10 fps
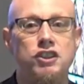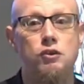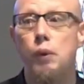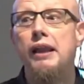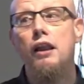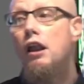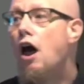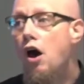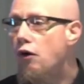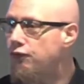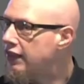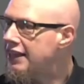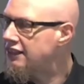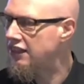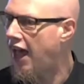because we love
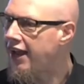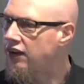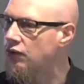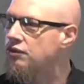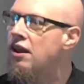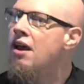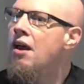these titles.